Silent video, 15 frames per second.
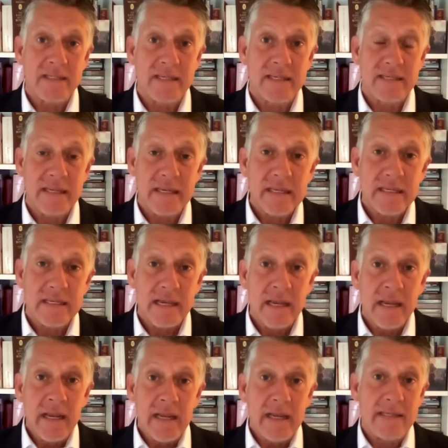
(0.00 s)
as this is,
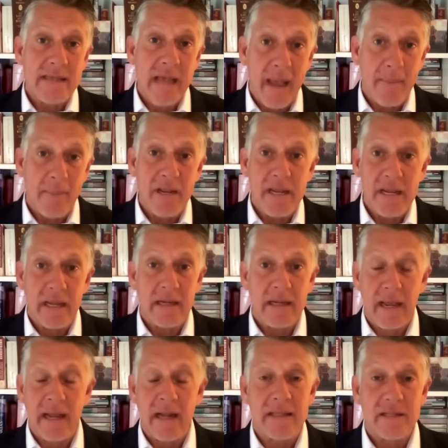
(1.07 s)
it's happening,
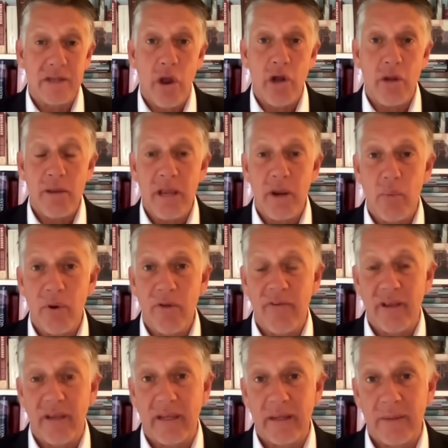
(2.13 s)
and, and it's going to be
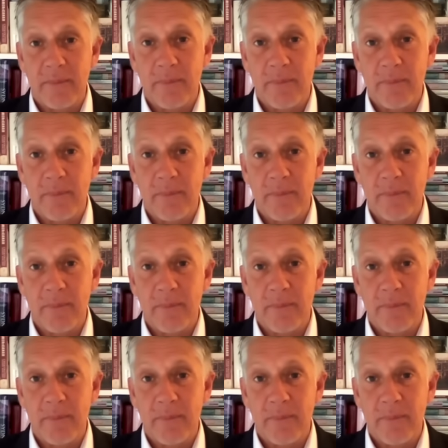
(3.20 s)
horrific.